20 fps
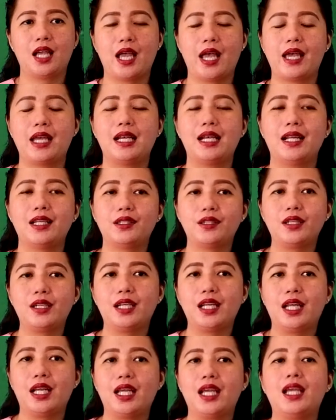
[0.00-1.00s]
And letter
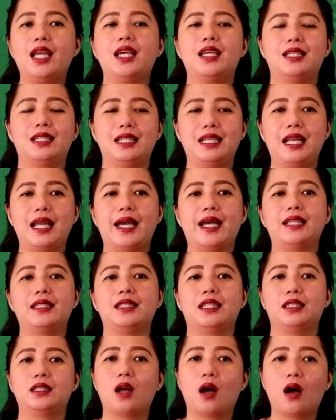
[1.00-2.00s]
D, not
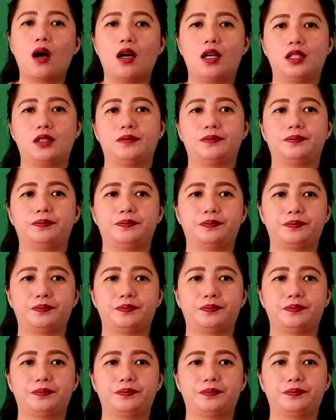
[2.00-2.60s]
at all.